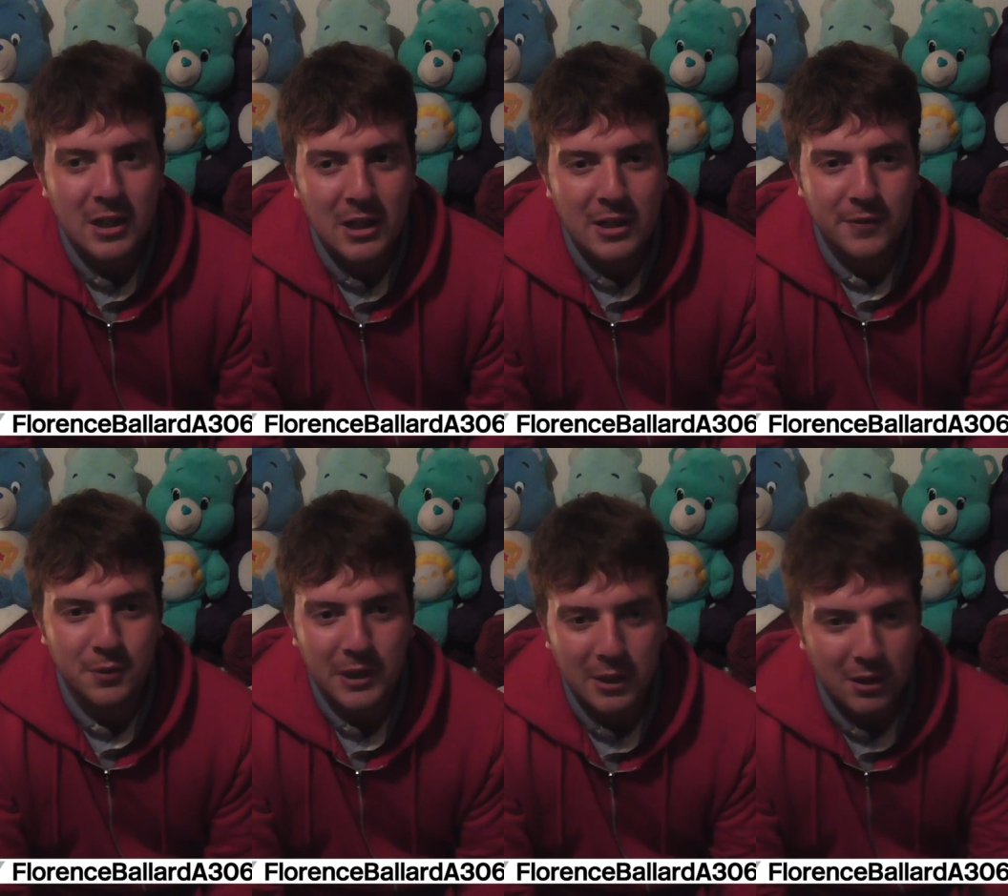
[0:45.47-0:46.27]
uh,
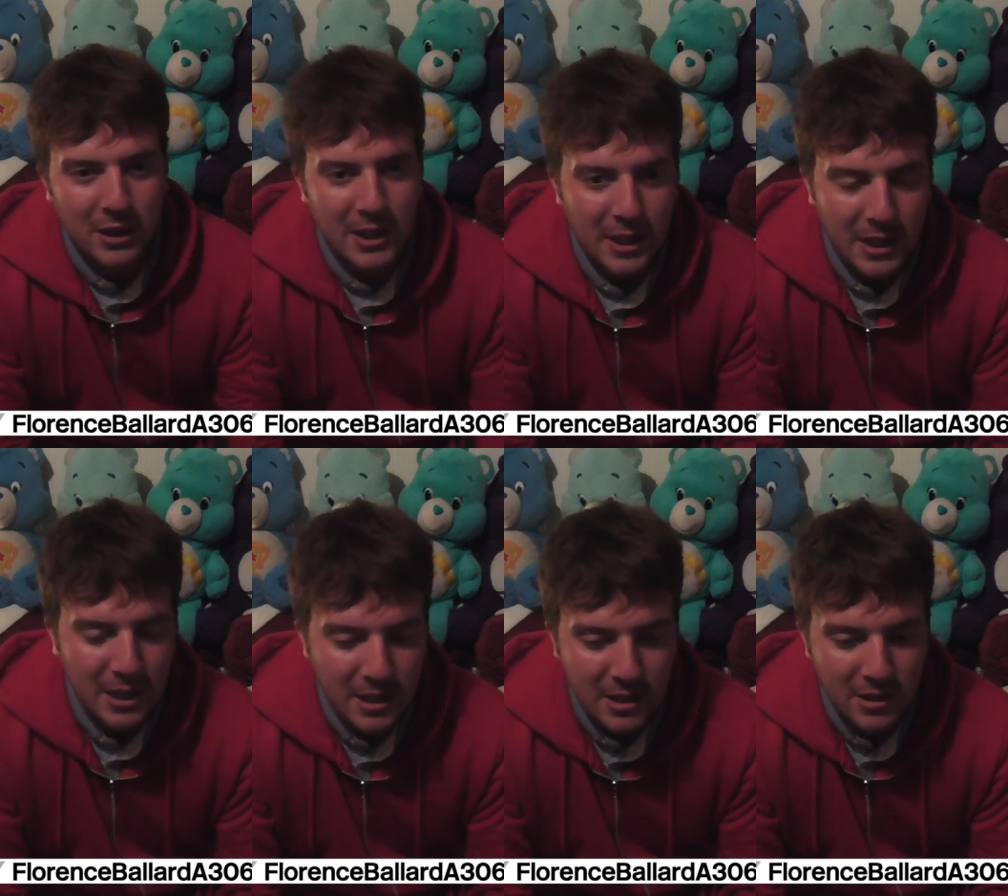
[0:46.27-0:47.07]
four-day
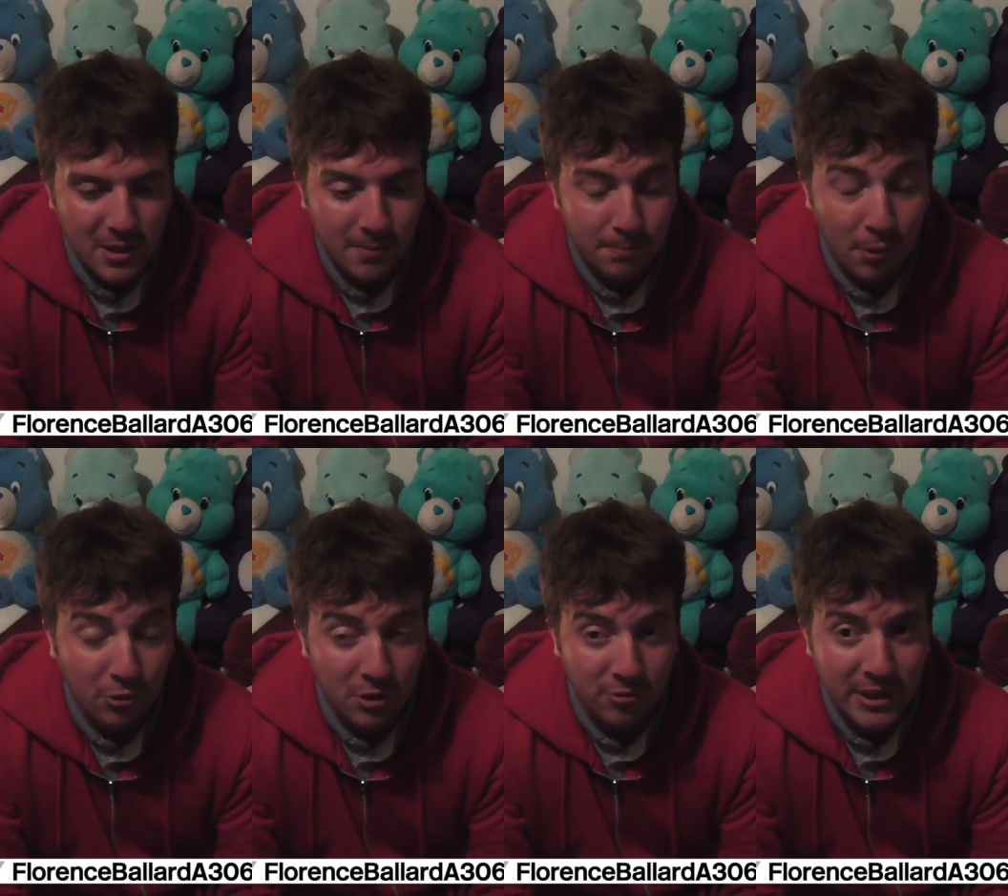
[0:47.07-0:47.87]
holiday in
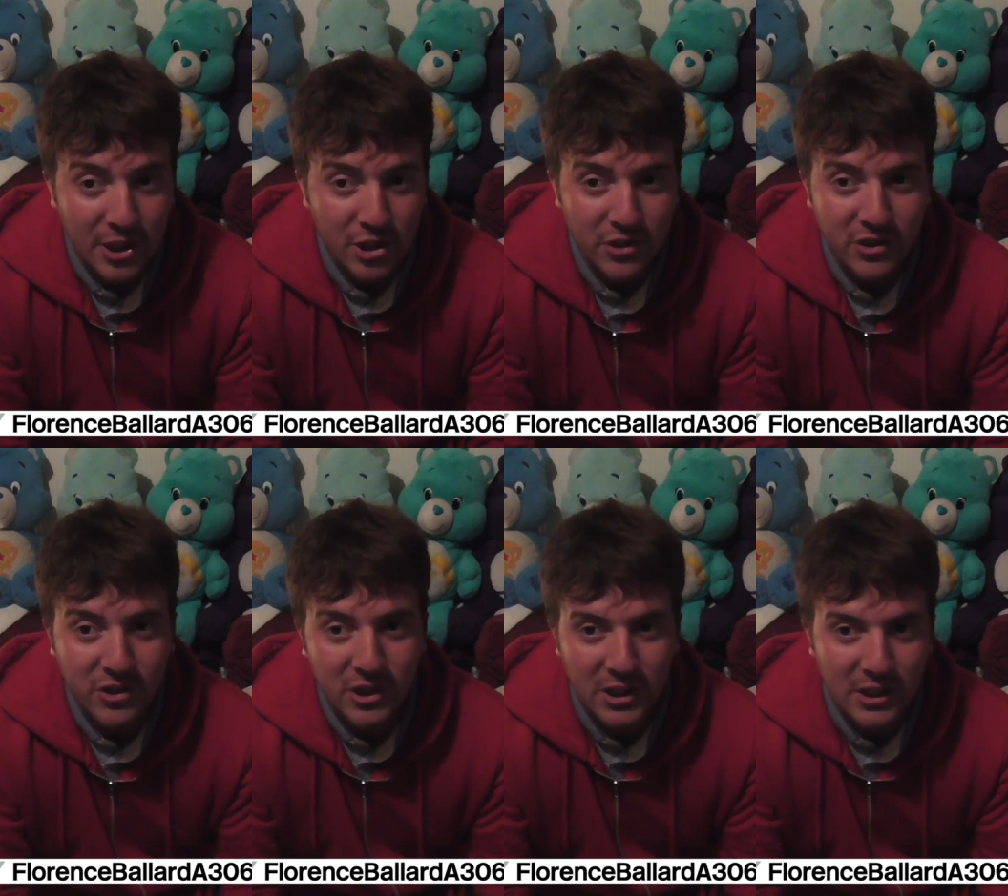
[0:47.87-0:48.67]
Bognor
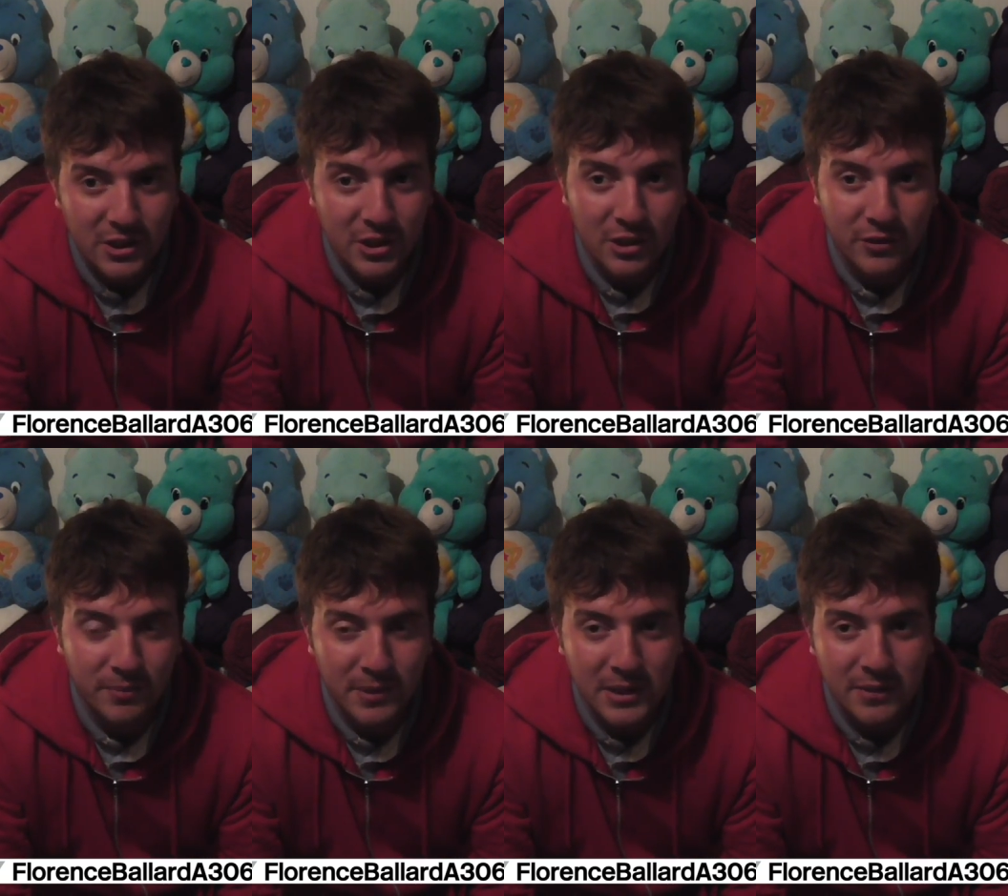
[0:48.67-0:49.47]
Regis, as you know
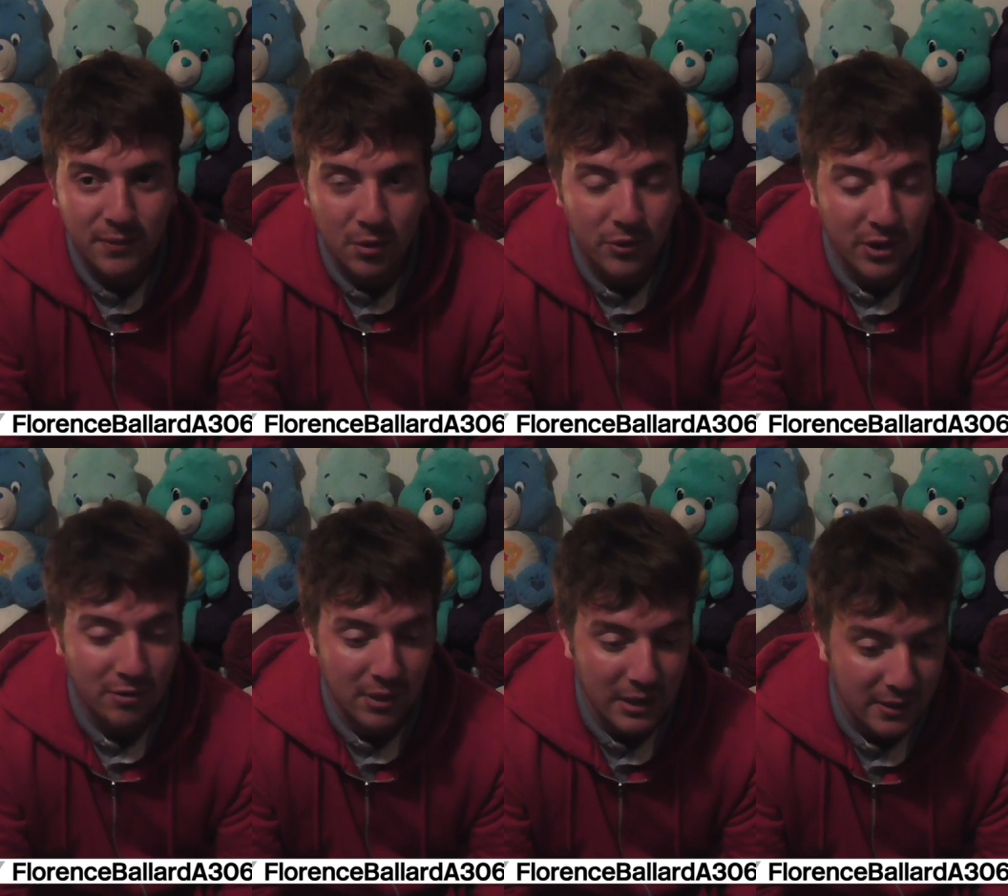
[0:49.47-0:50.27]
from the vlogs I
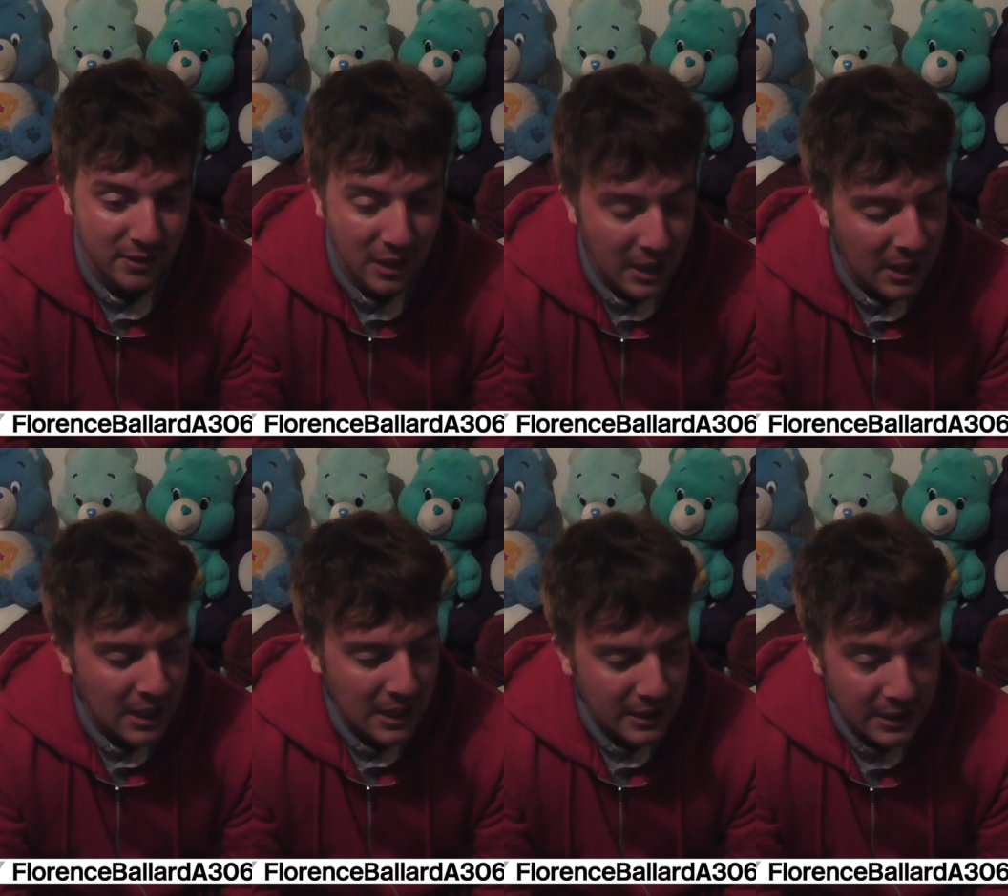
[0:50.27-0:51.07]
released.
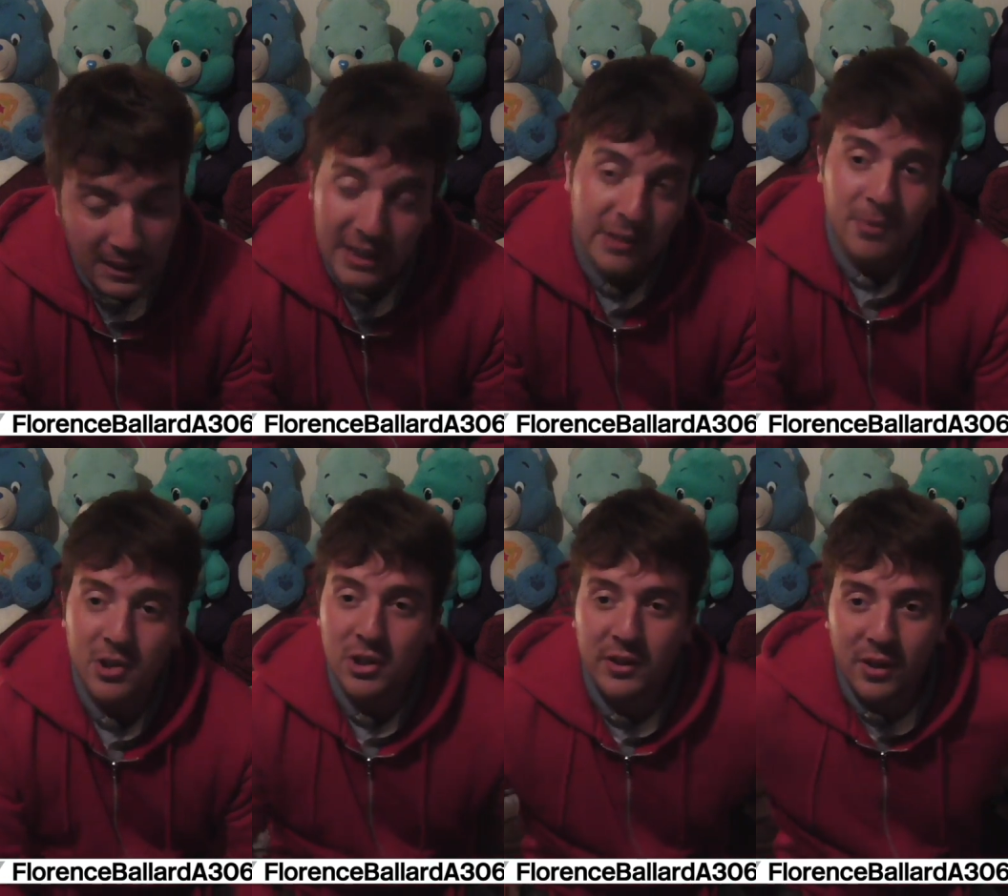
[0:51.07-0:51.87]
Didn't get as
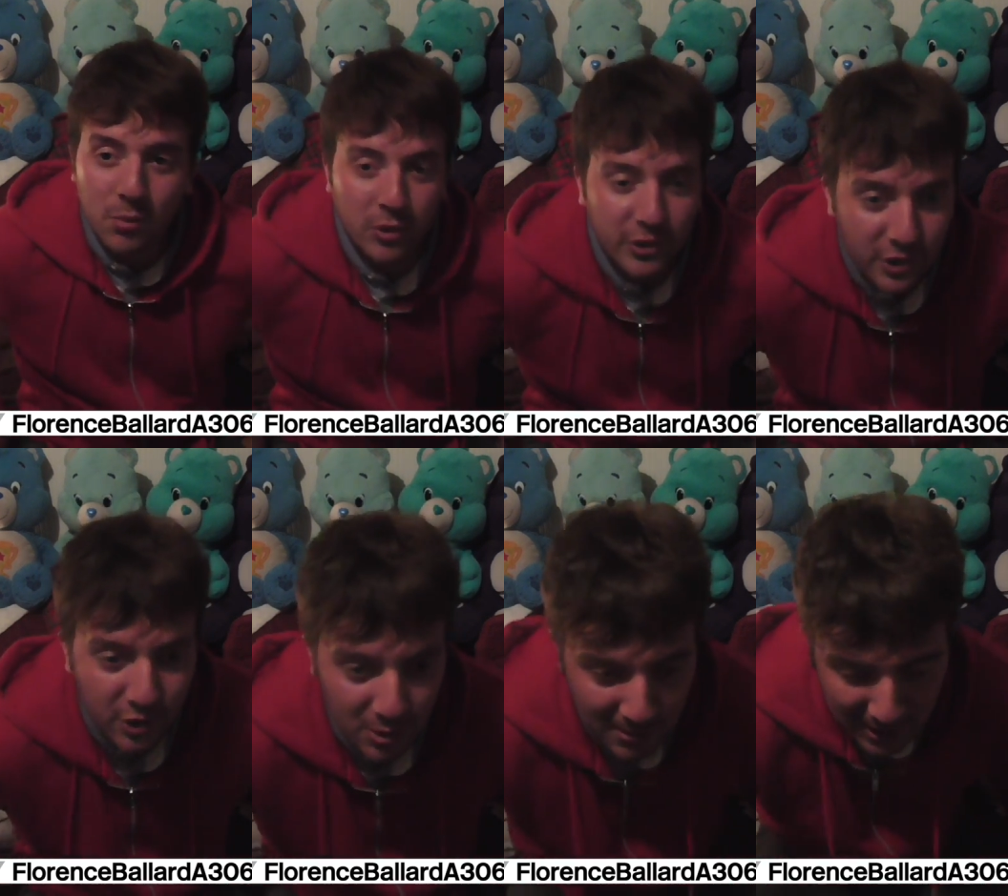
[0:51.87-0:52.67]
much done as I wanted to
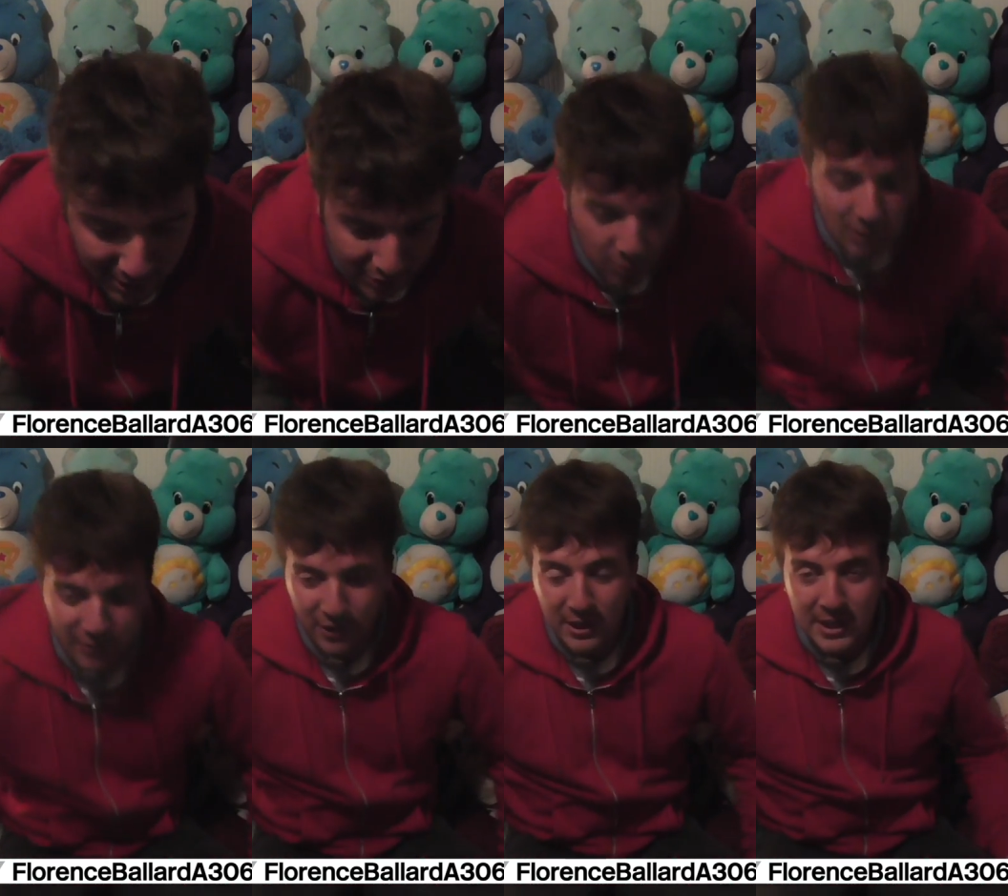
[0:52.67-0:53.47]
do, mainly because the
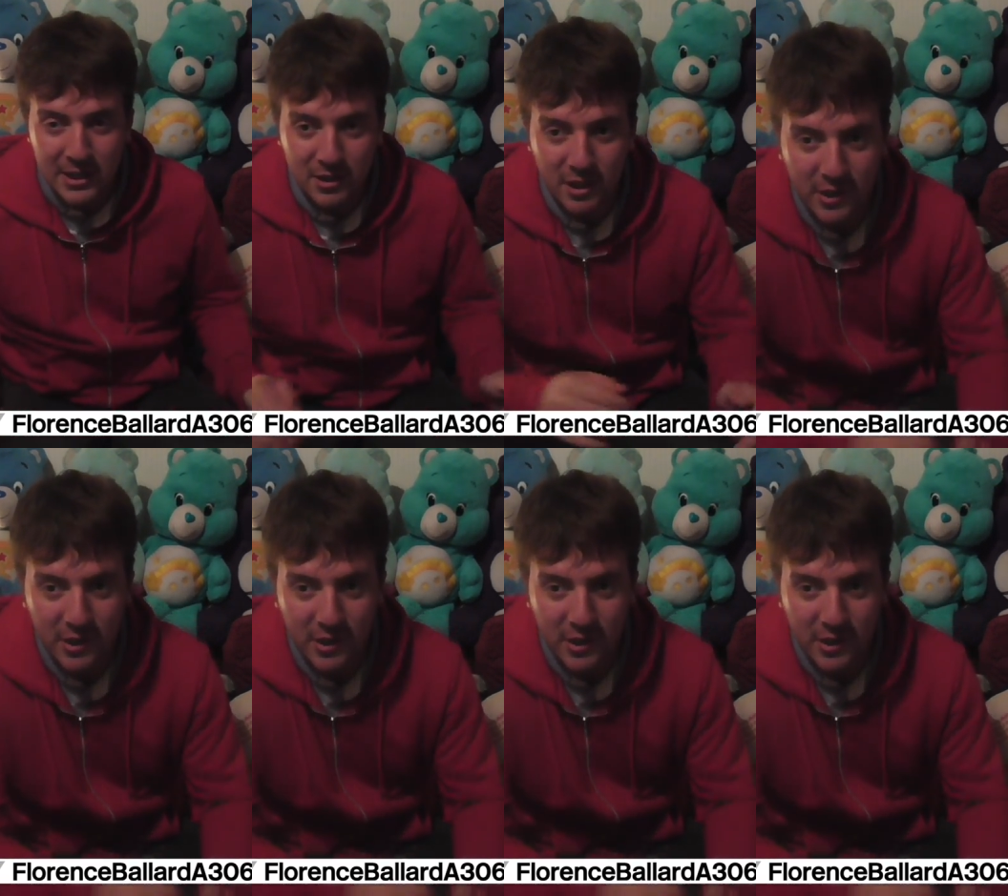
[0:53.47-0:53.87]
weather hindered